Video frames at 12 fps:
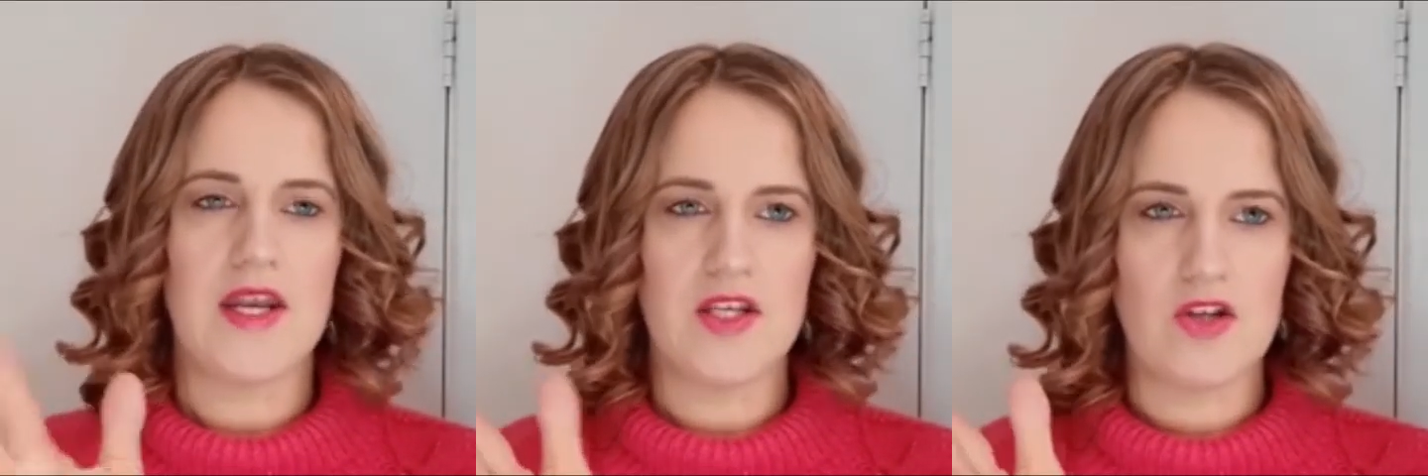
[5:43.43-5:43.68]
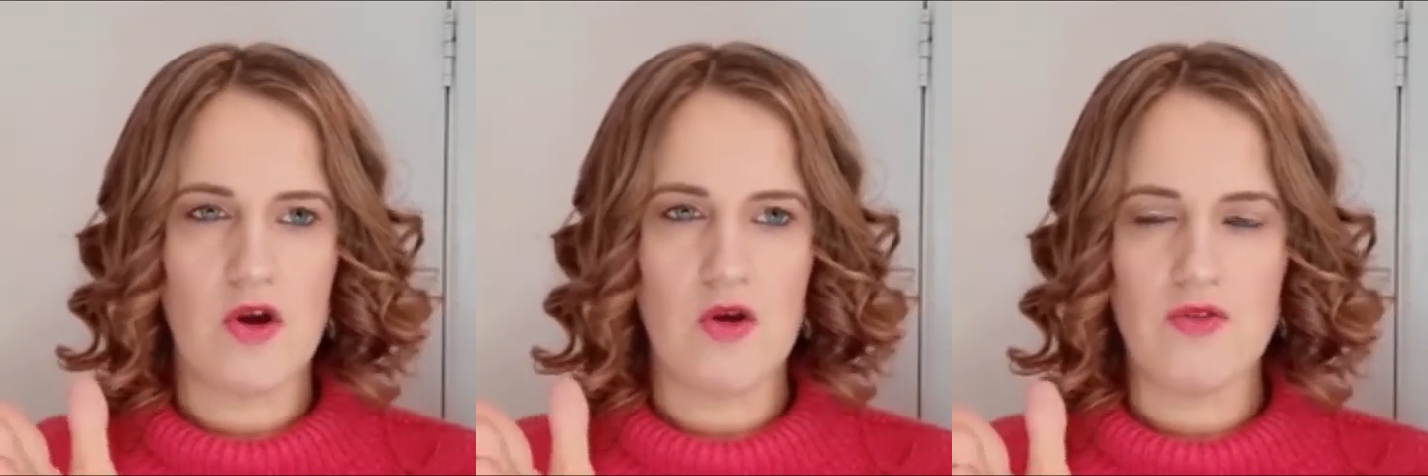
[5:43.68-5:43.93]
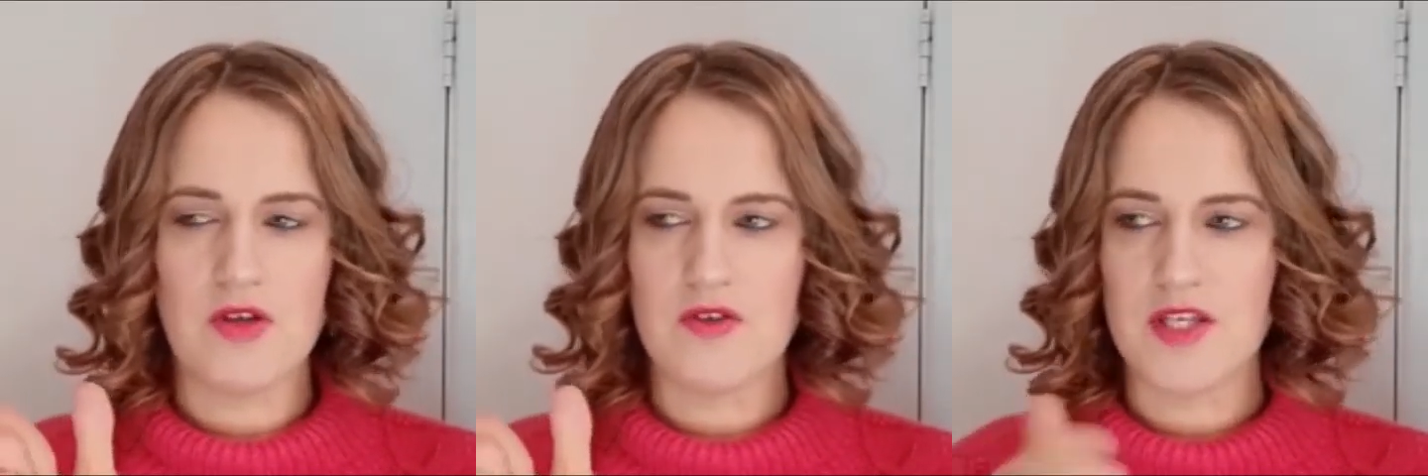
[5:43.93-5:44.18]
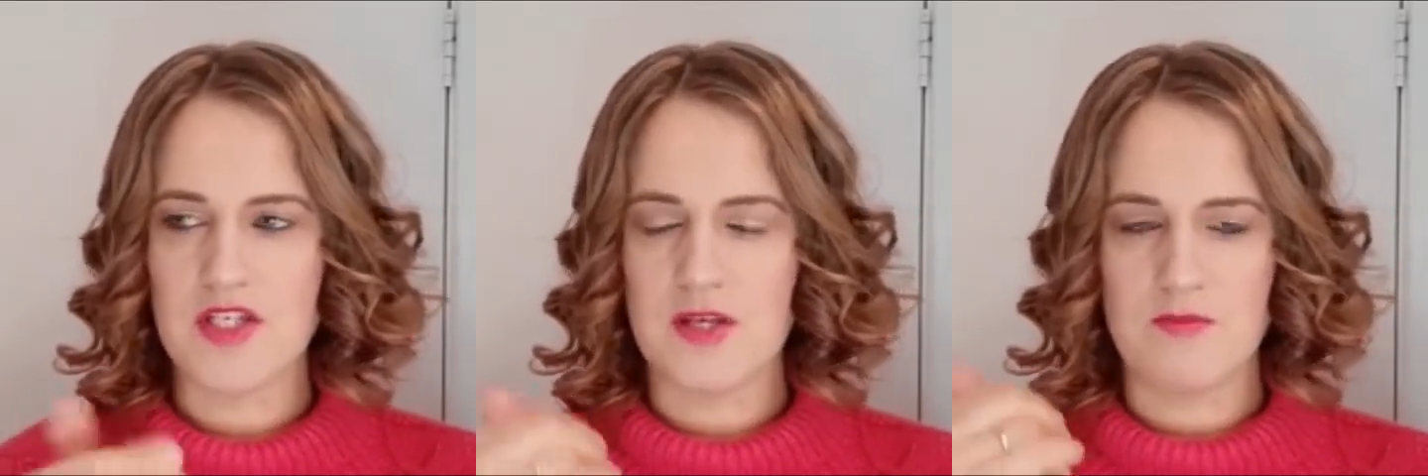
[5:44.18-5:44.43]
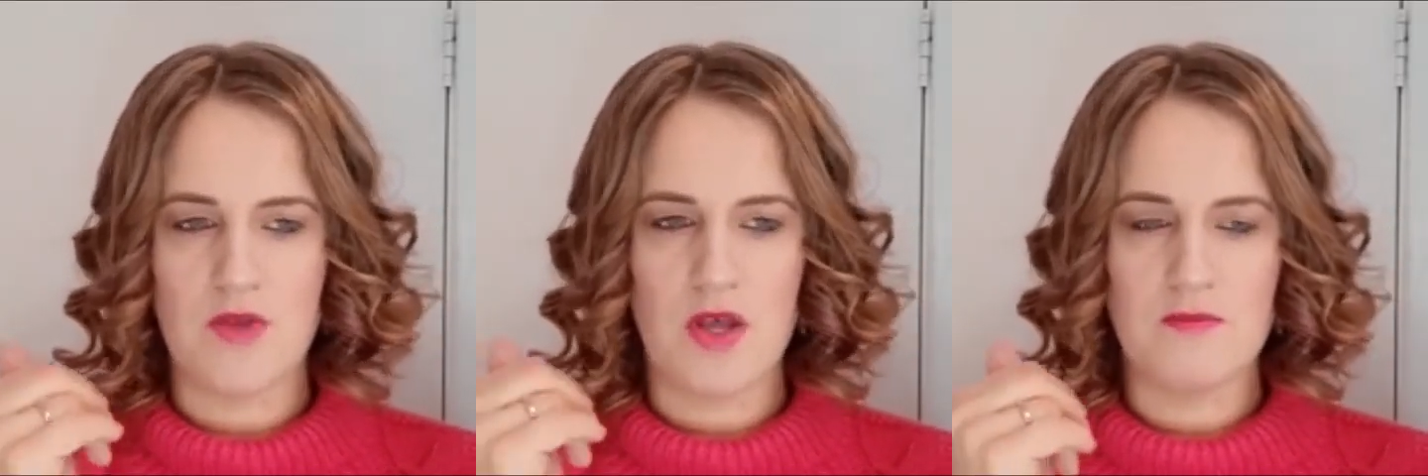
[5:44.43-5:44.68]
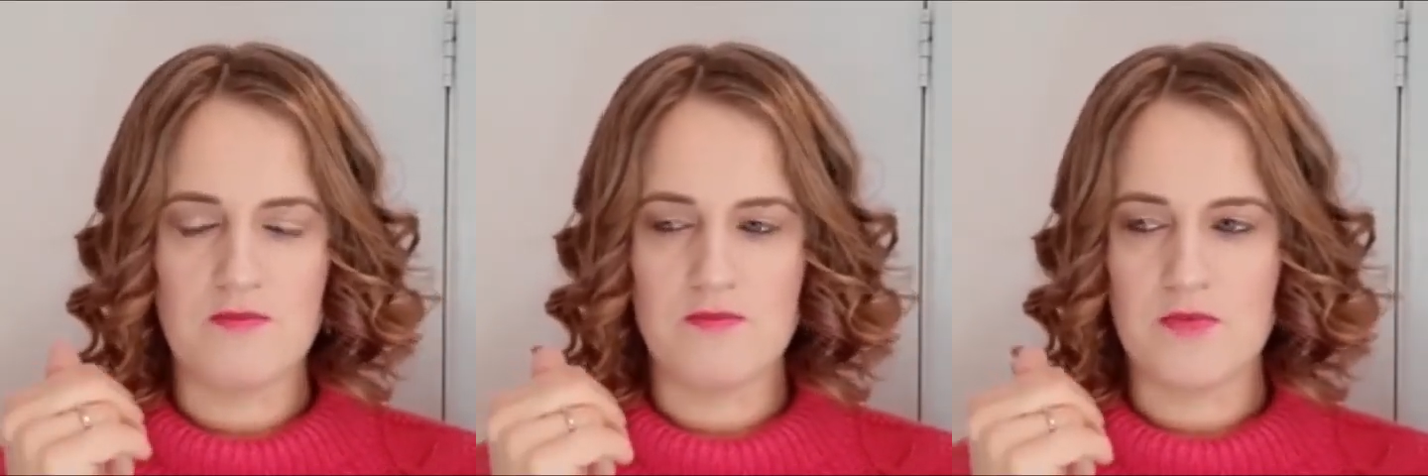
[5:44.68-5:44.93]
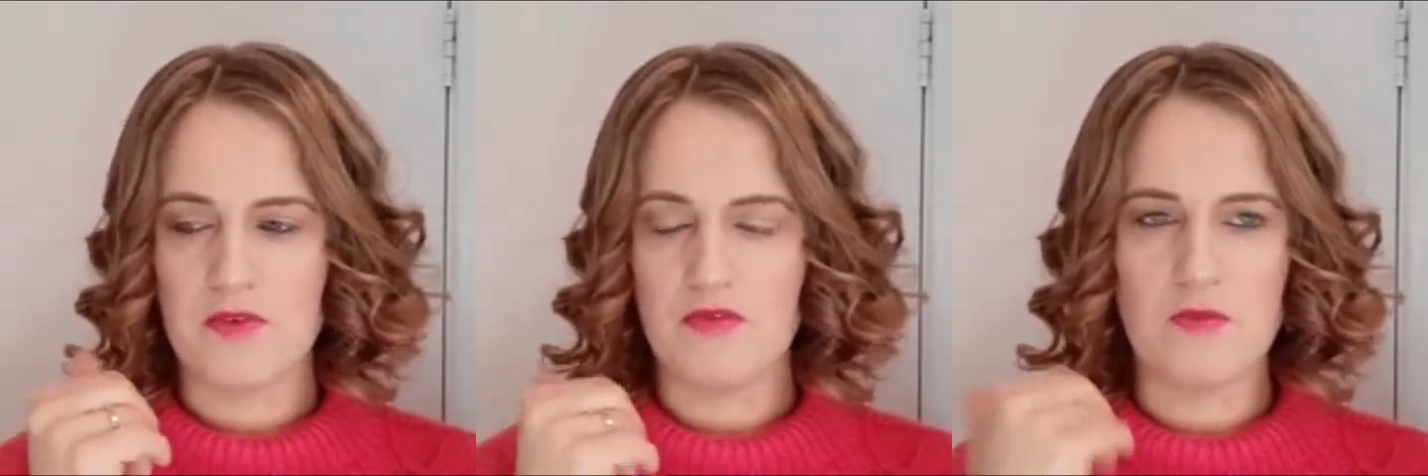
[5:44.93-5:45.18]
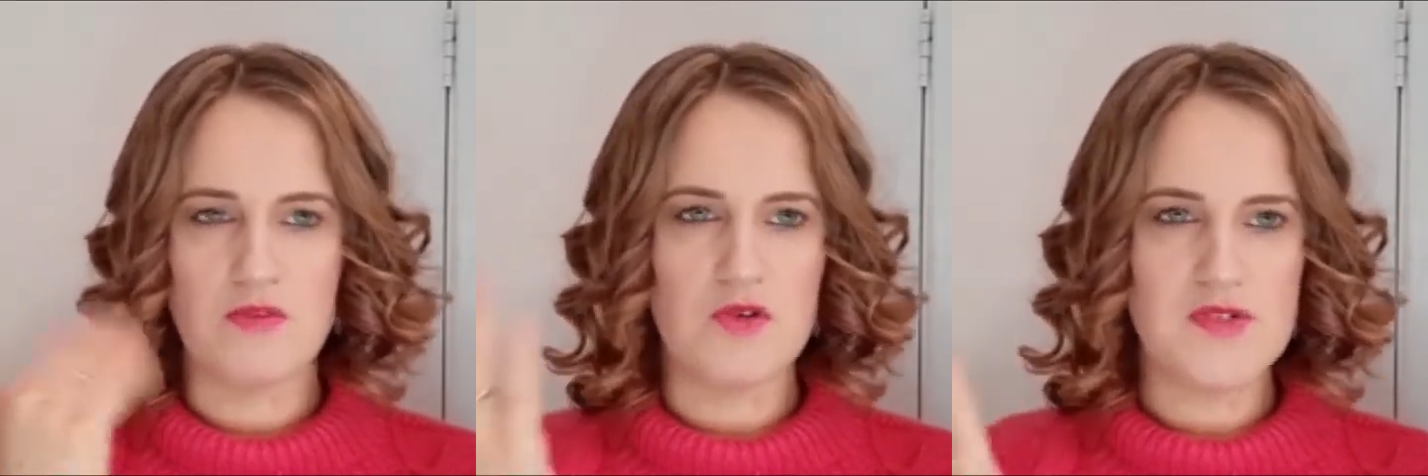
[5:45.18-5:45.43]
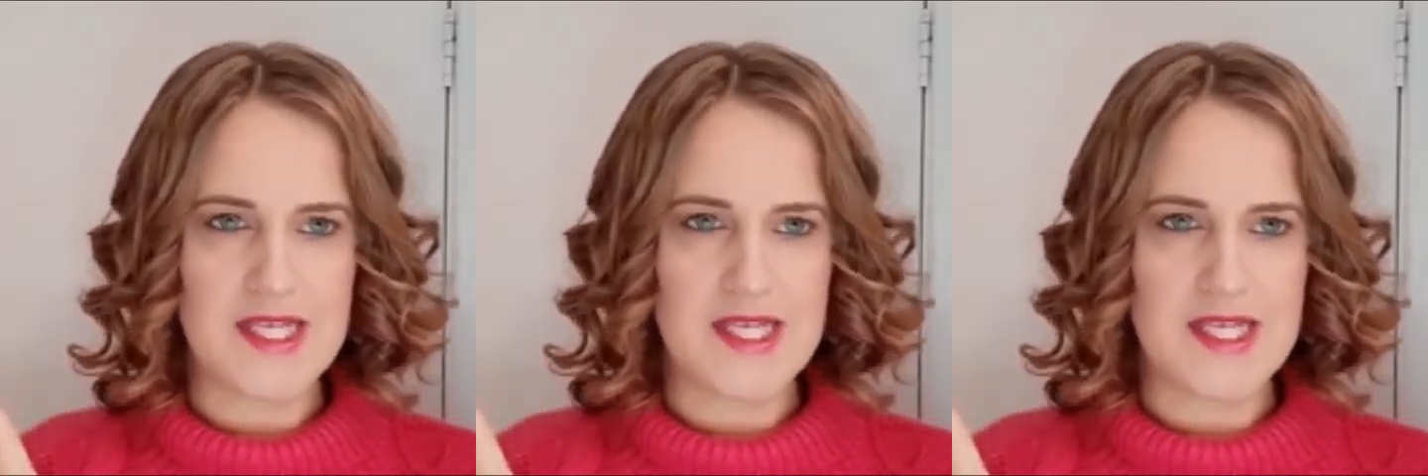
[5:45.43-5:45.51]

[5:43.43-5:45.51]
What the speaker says: I know that they ship from New